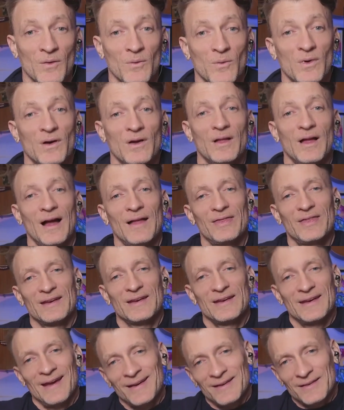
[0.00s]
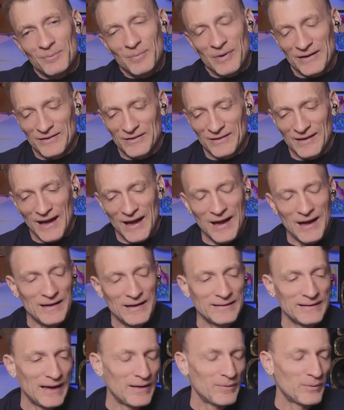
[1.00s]
Well, the next budget
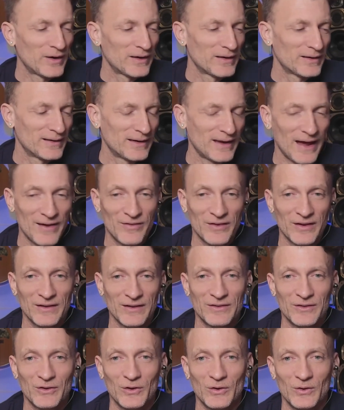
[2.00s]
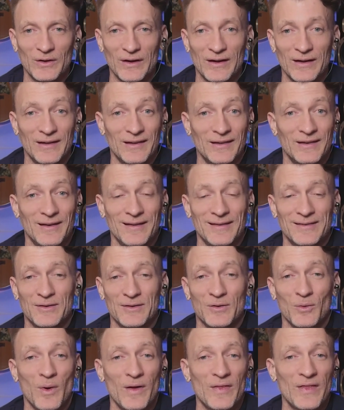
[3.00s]
that I wanted to dive into, and
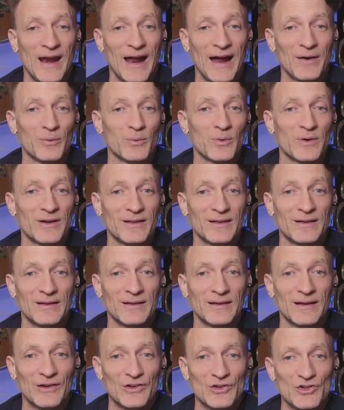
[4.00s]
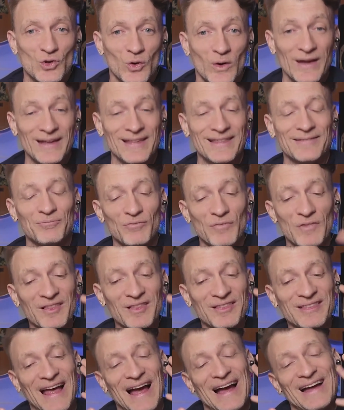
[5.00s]
it's the one that I really enjoy. It
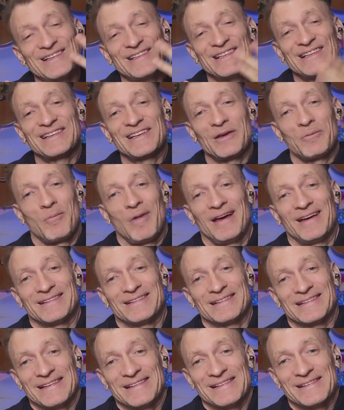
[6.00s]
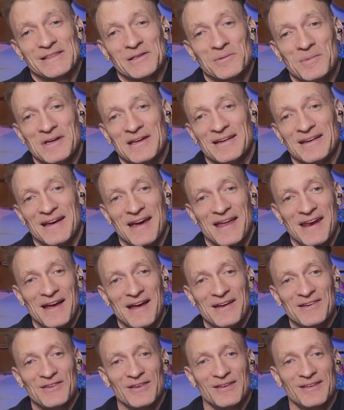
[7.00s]
logically makes sense to me, and
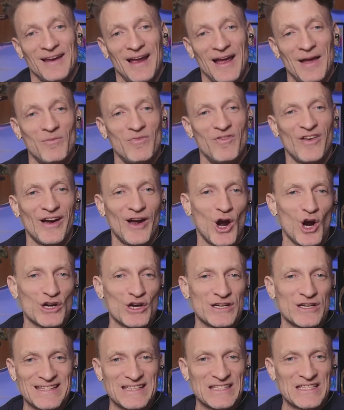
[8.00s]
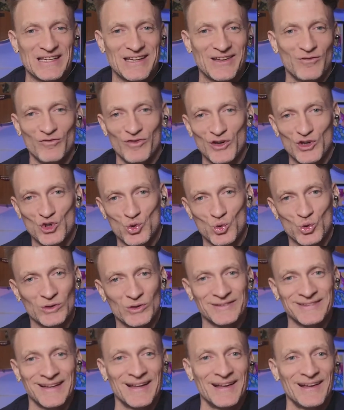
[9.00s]
I'm very artistic and
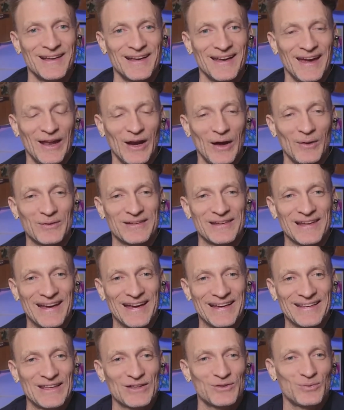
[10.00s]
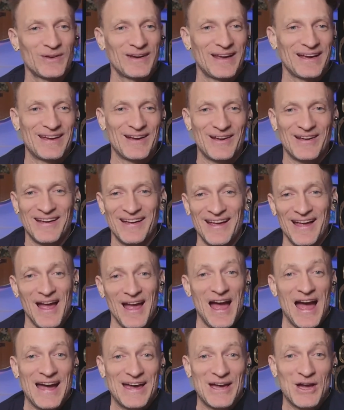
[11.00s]
visual. And I was like, this one
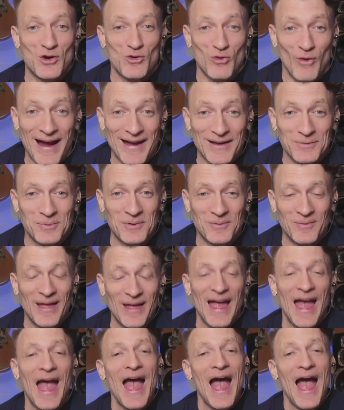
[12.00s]
I can grasp it.